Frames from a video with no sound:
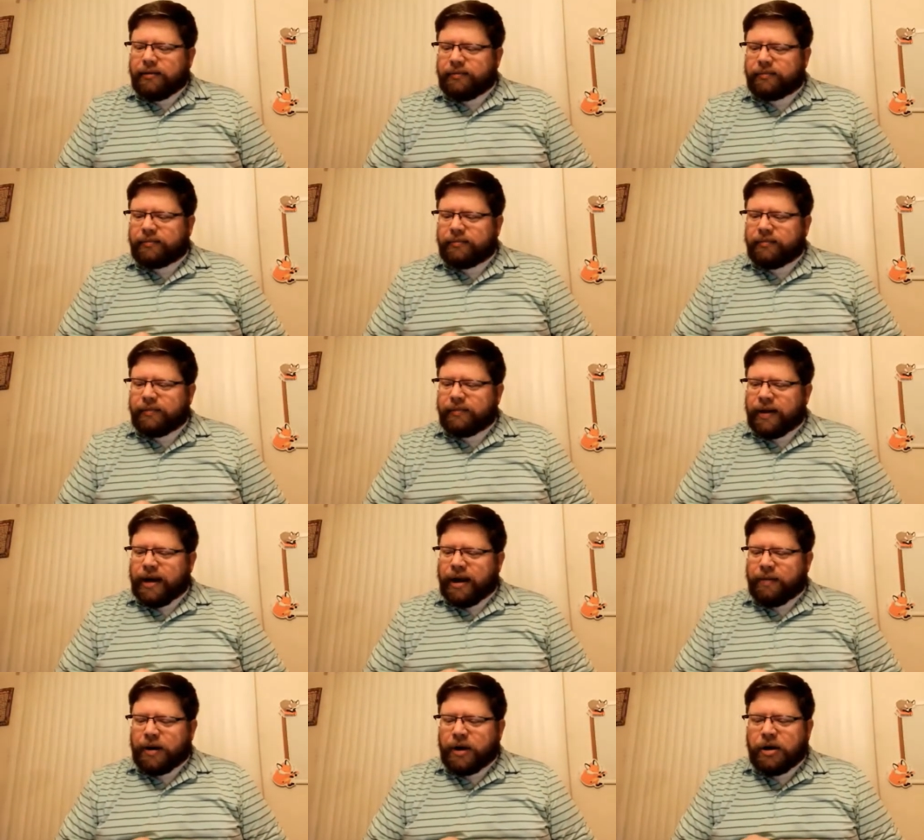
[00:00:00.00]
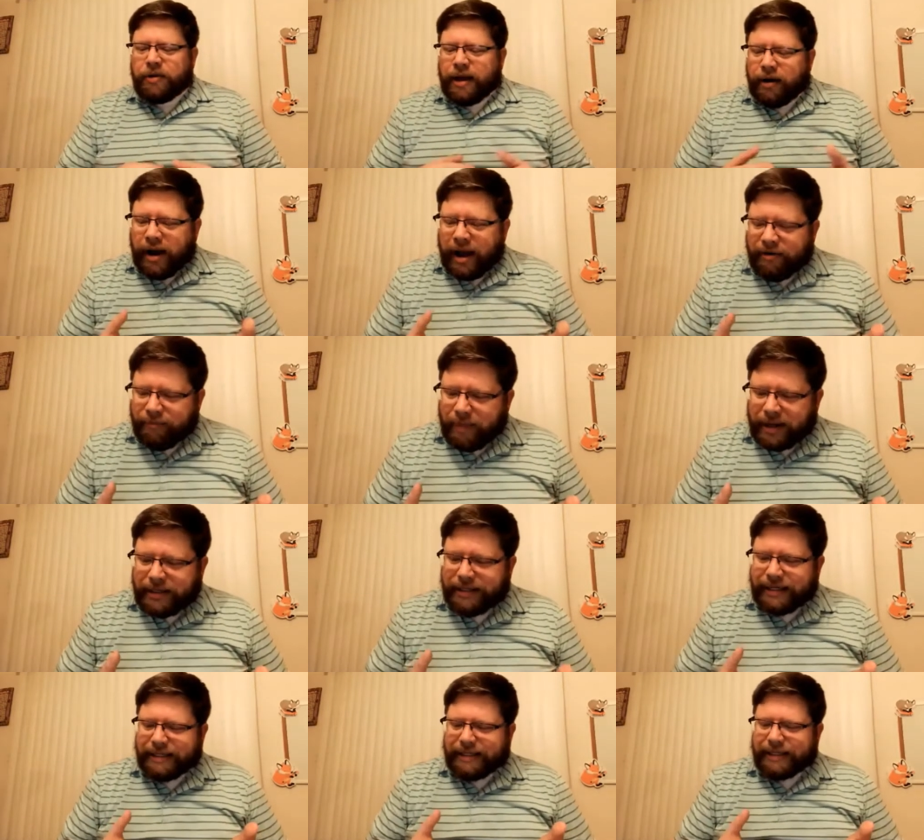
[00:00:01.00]
um, you know, they don't have
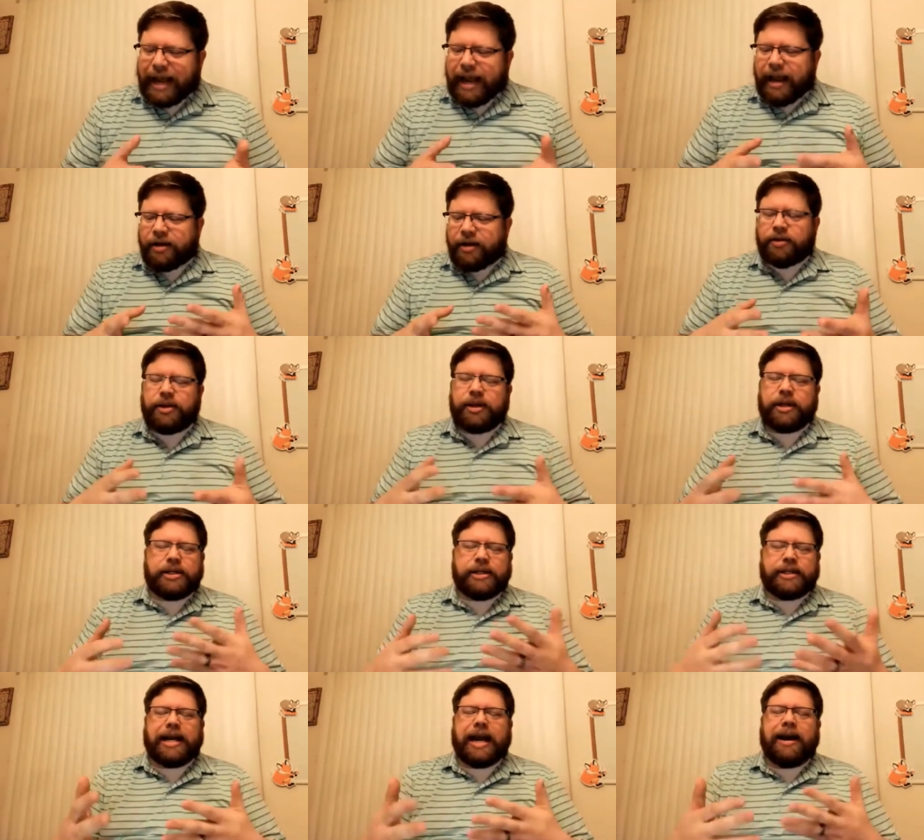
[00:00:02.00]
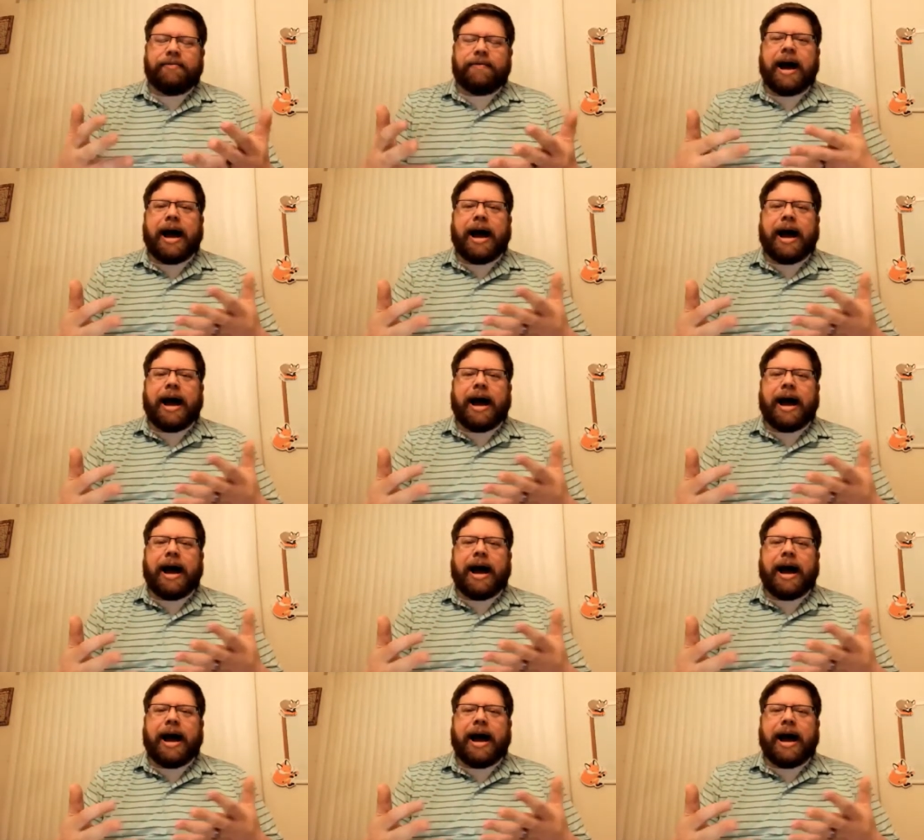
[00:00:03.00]
much to say other than just kind of